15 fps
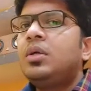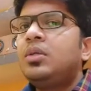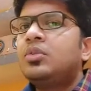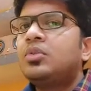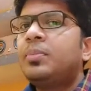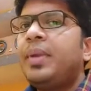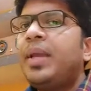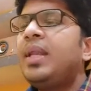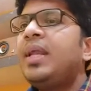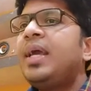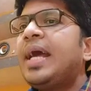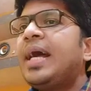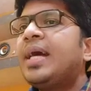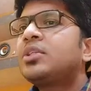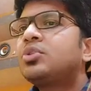So mainly
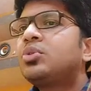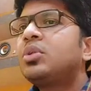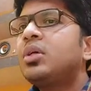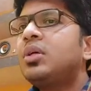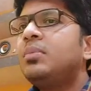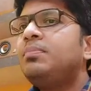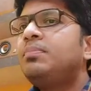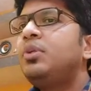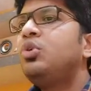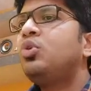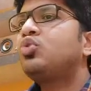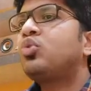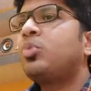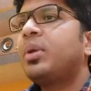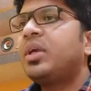acts to the
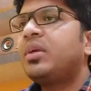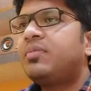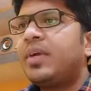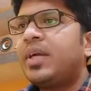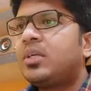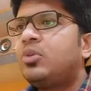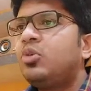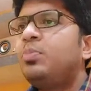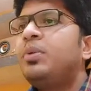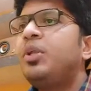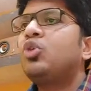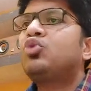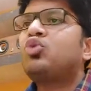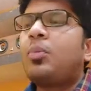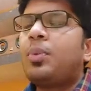pleiotropic effect. So
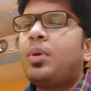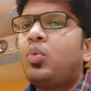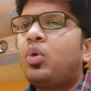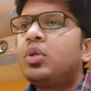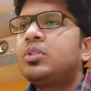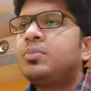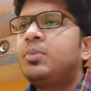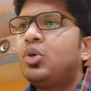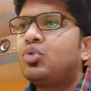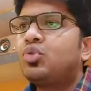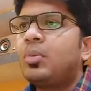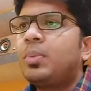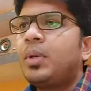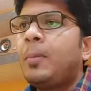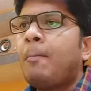pleiotropic, what is
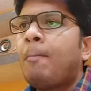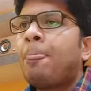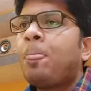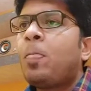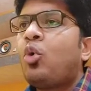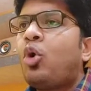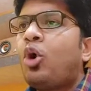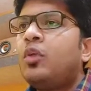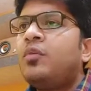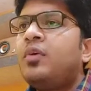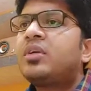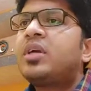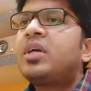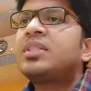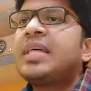pleiotropic? All of
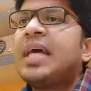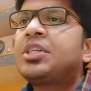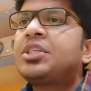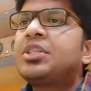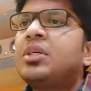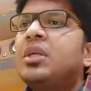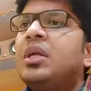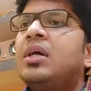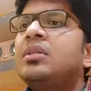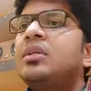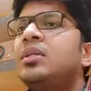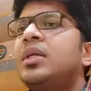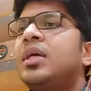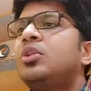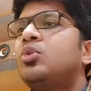a drug's action
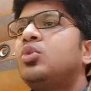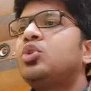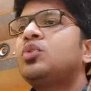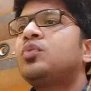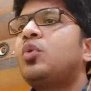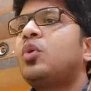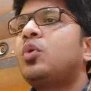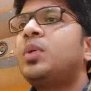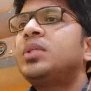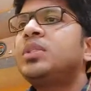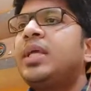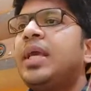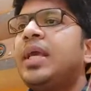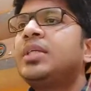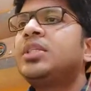other than those for which
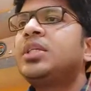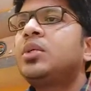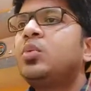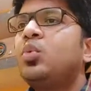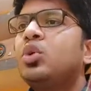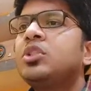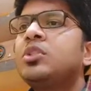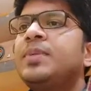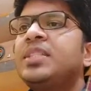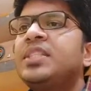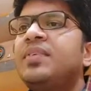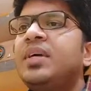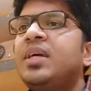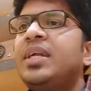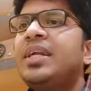the agent was
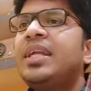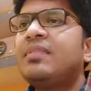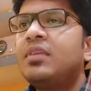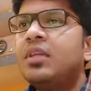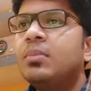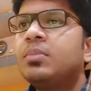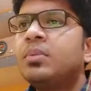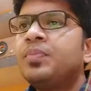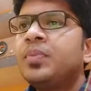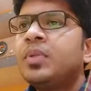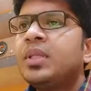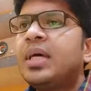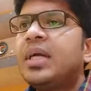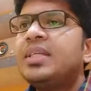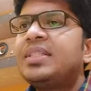specifically developed,
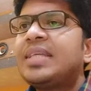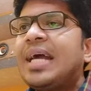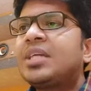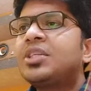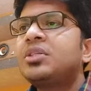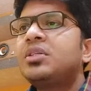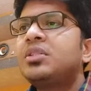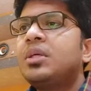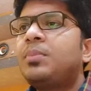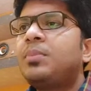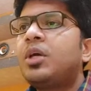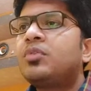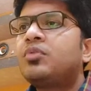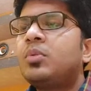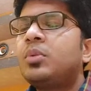that is actions
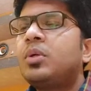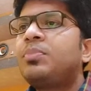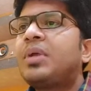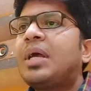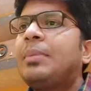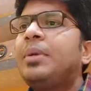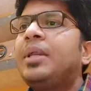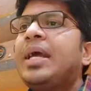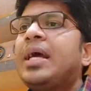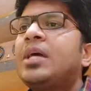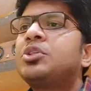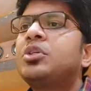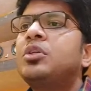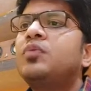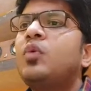apart from the primary
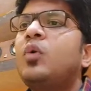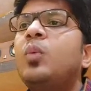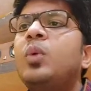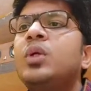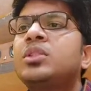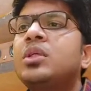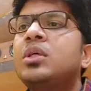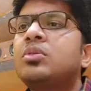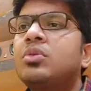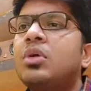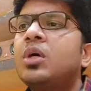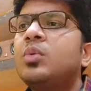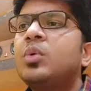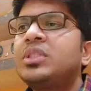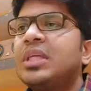action for which the
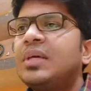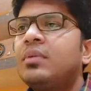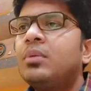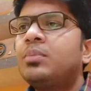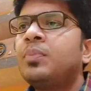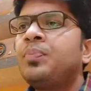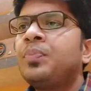drug was developed.